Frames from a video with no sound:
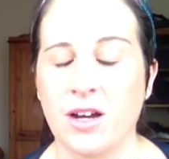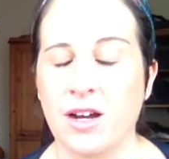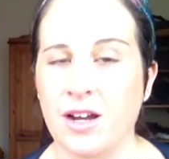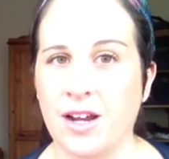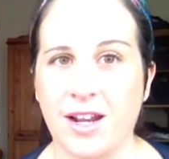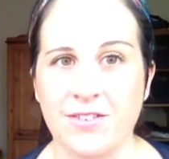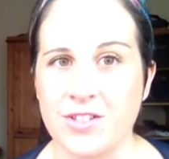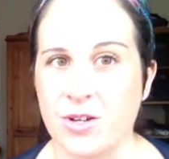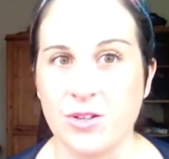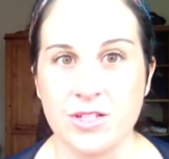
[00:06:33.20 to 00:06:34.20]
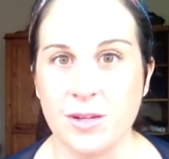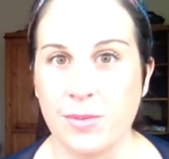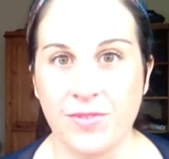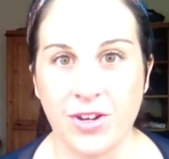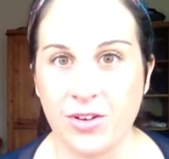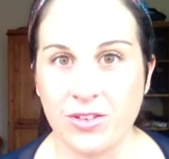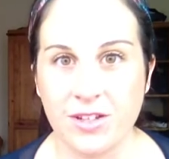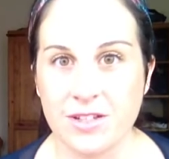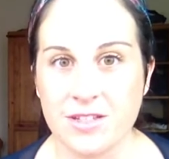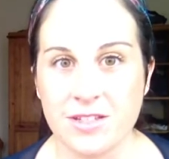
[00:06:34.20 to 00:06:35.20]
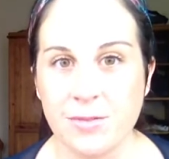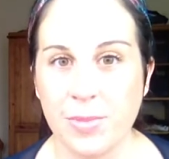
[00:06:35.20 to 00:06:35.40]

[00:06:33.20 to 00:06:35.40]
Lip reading: I'm gonna have to do a whole separate video on this.